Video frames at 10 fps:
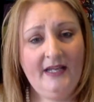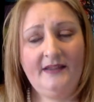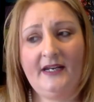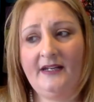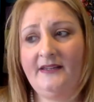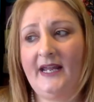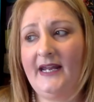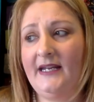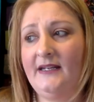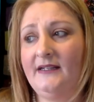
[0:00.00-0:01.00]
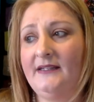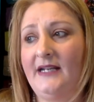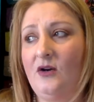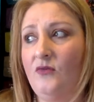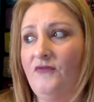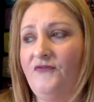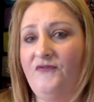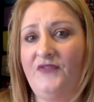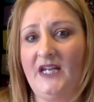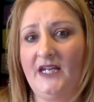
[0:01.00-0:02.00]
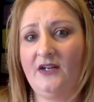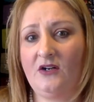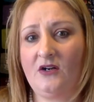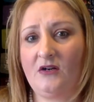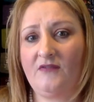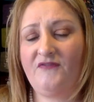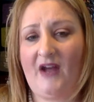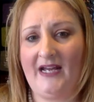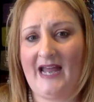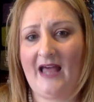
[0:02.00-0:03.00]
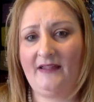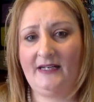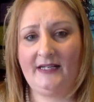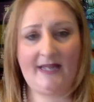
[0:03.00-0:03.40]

They don't fear finality.